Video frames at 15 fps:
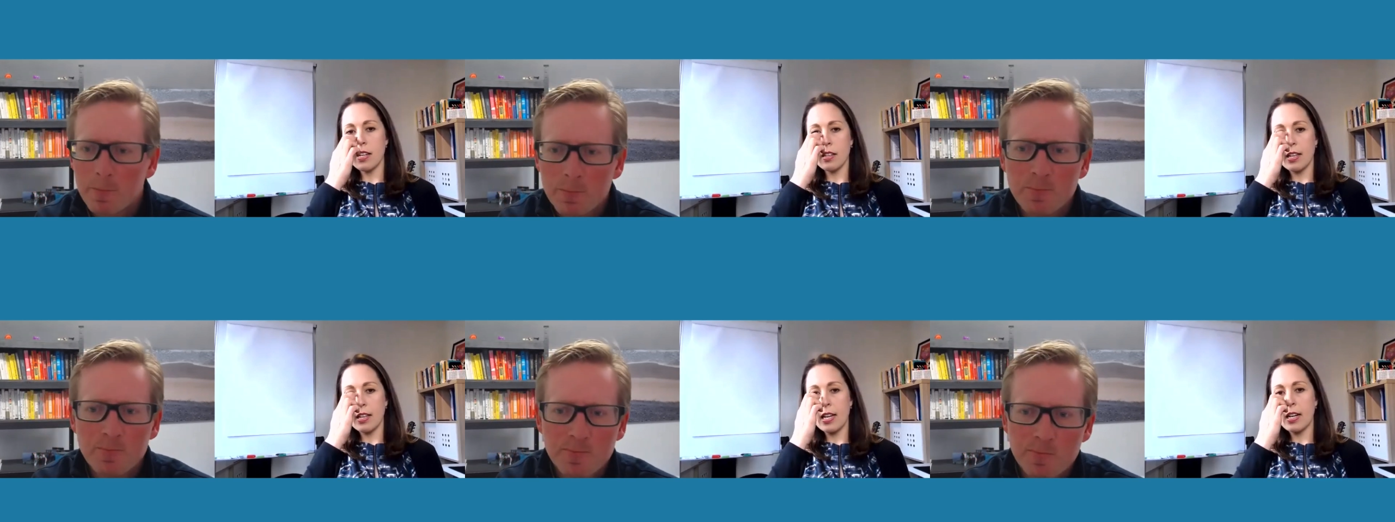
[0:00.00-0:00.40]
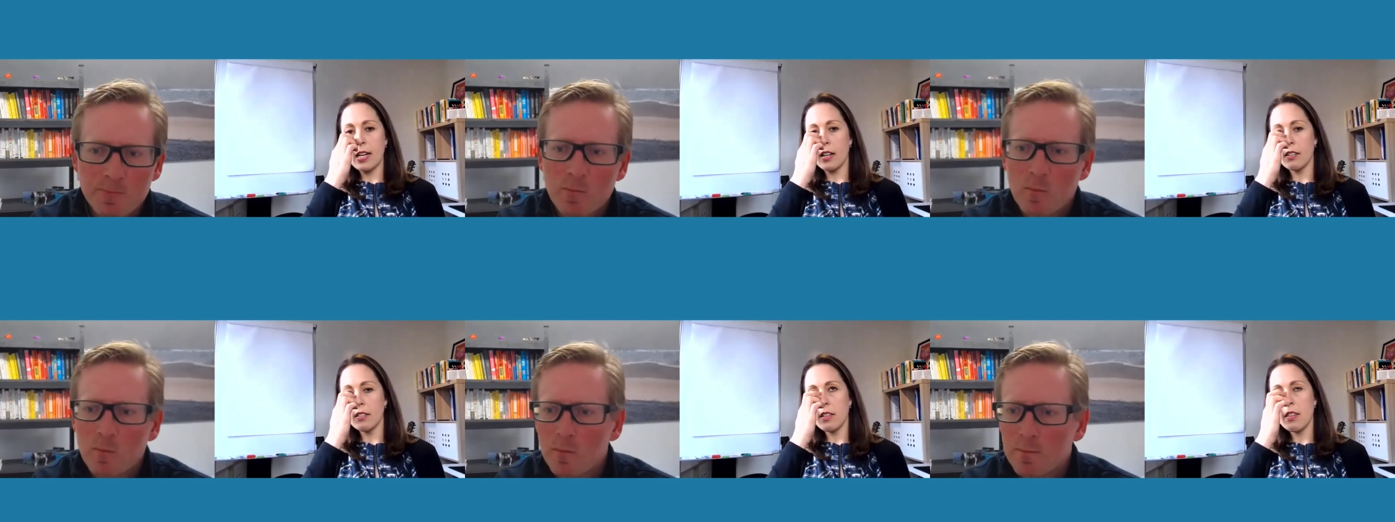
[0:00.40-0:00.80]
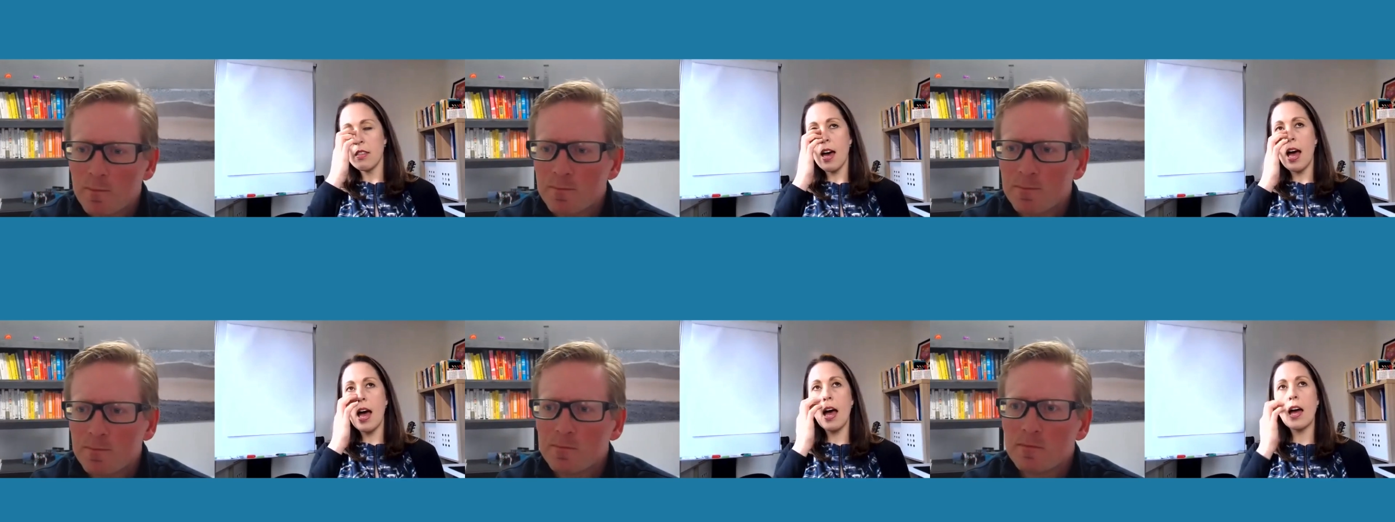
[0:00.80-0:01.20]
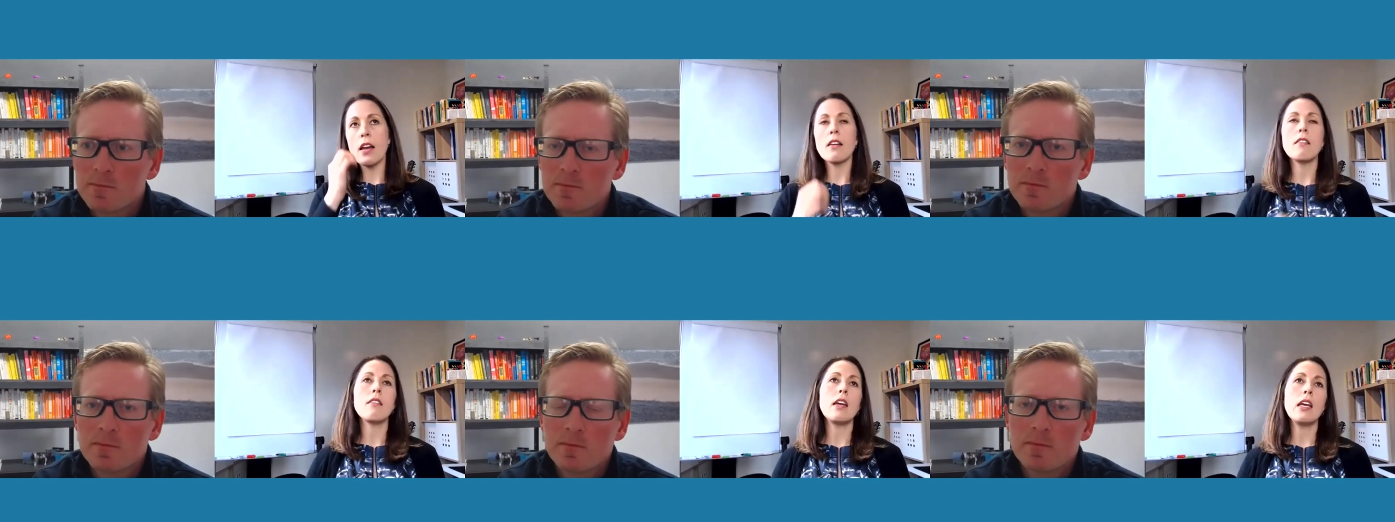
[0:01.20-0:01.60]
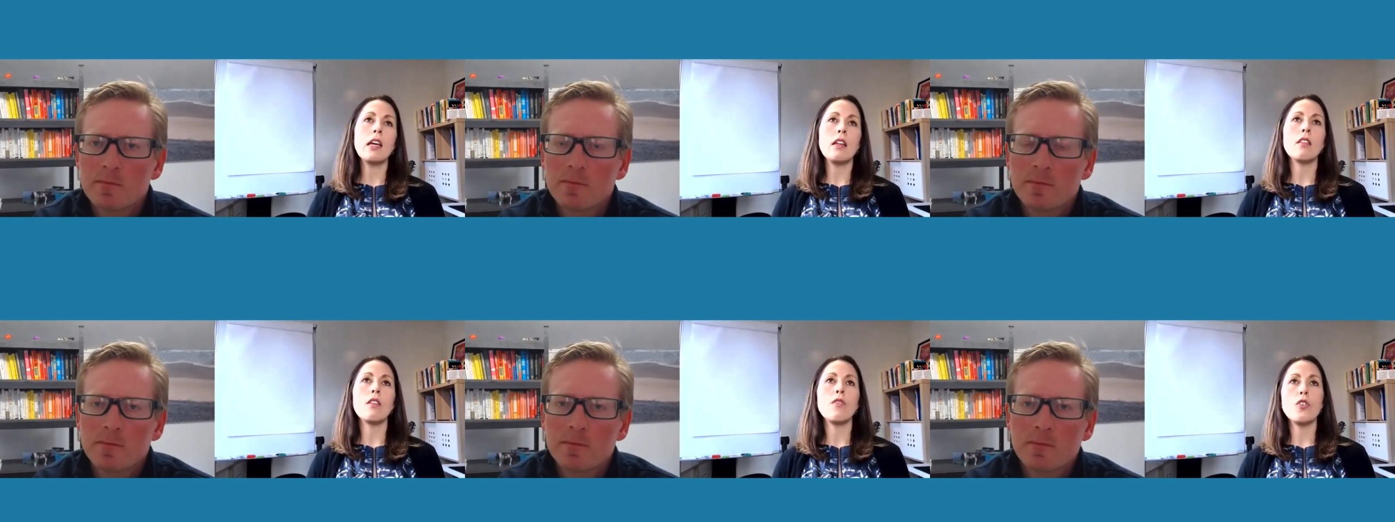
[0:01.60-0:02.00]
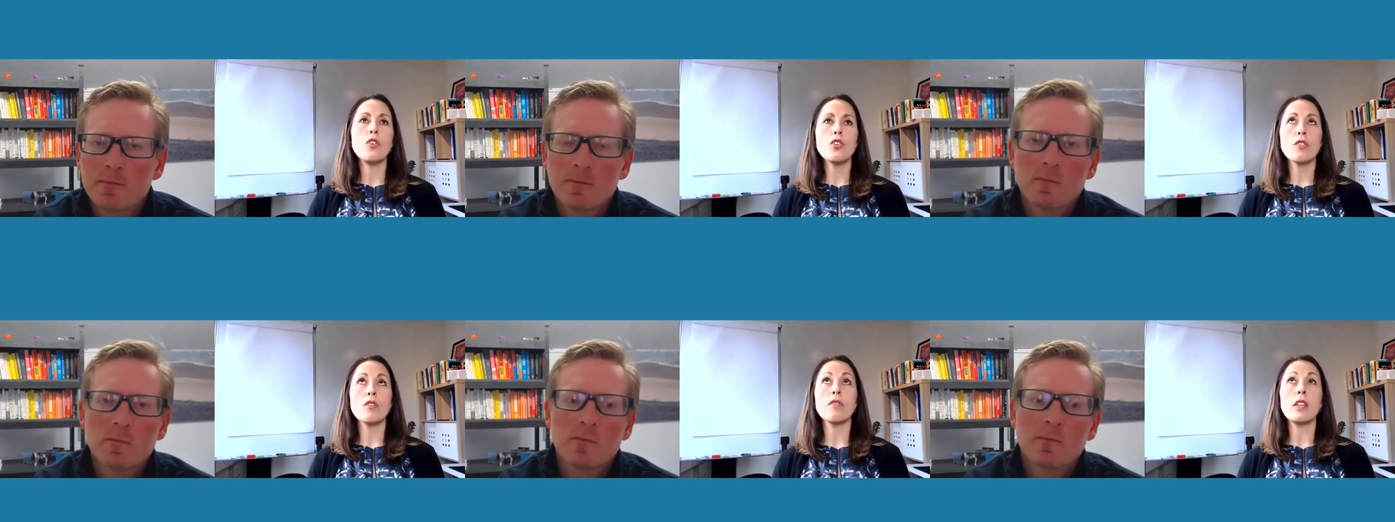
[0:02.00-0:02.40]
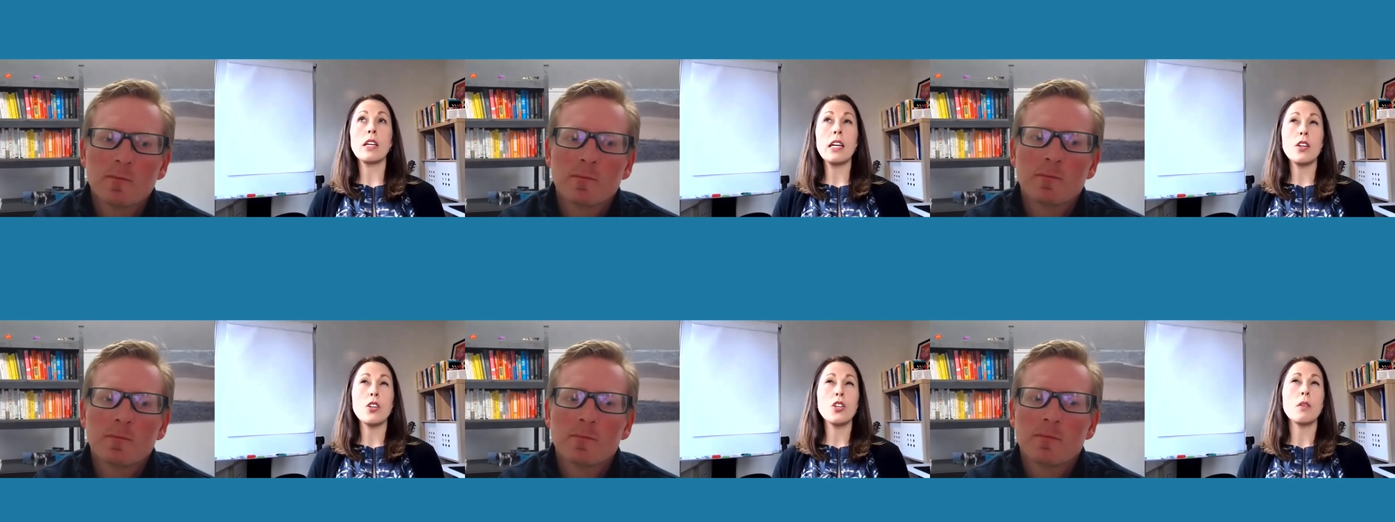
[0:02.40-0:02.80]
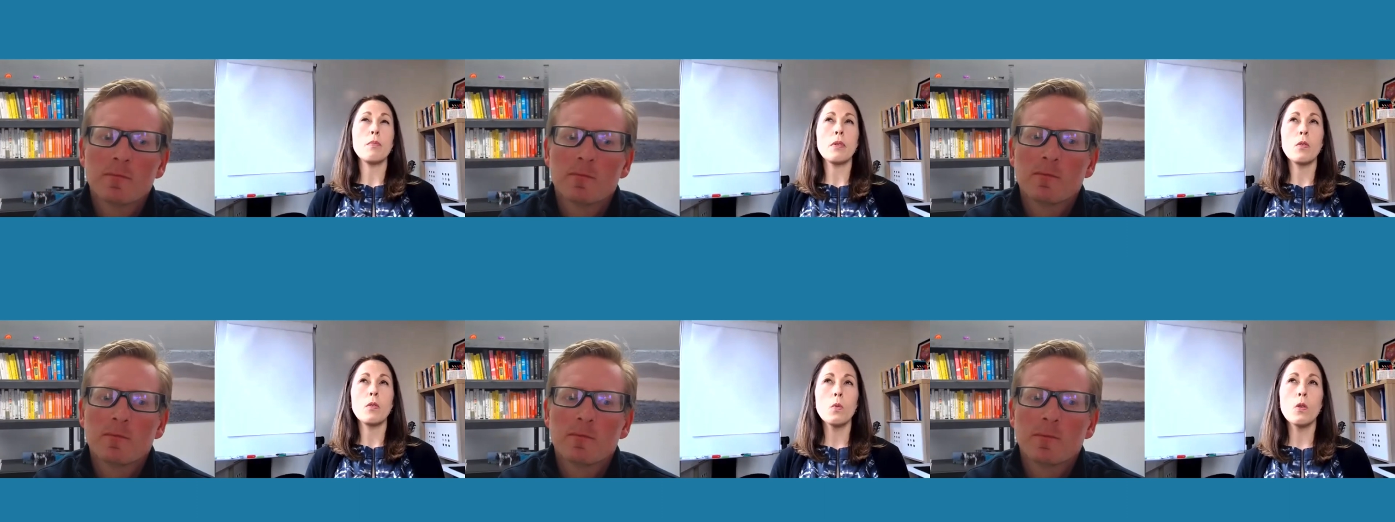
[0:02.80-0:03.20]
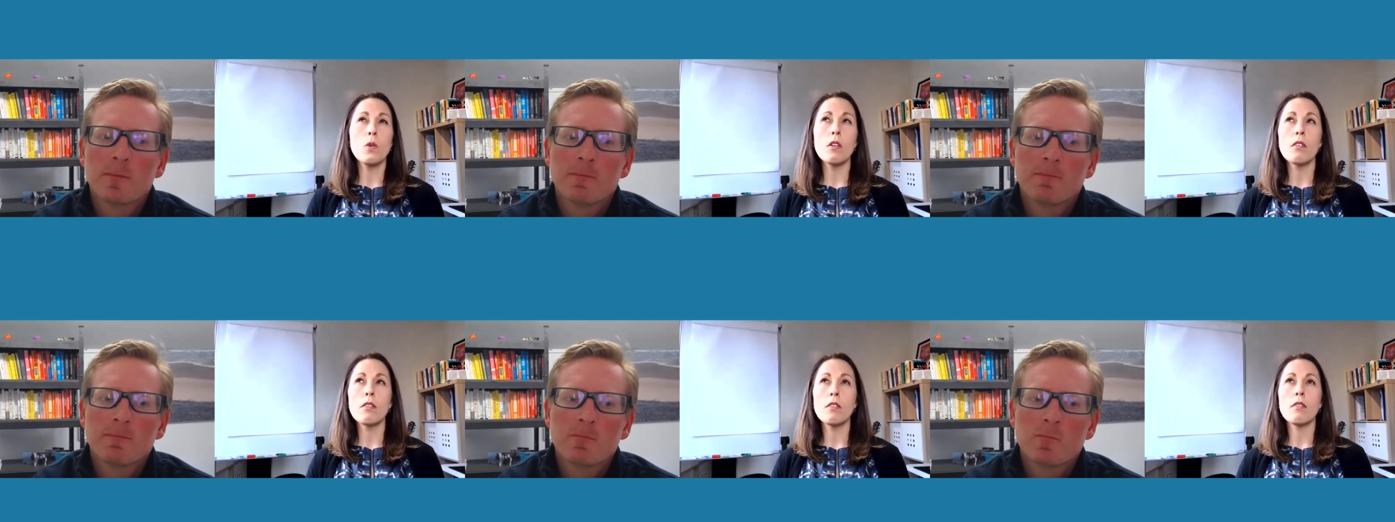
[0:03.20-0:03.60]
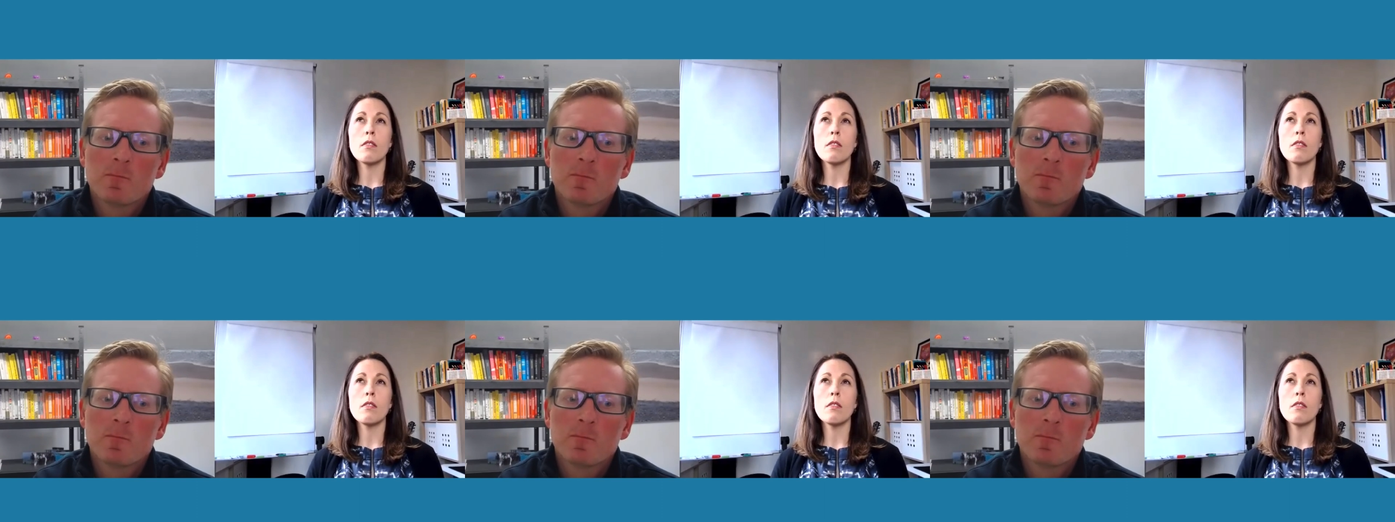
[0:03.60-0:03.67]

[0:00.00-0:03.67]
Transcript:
Speaker 1: a leader, that in the future of leadership and what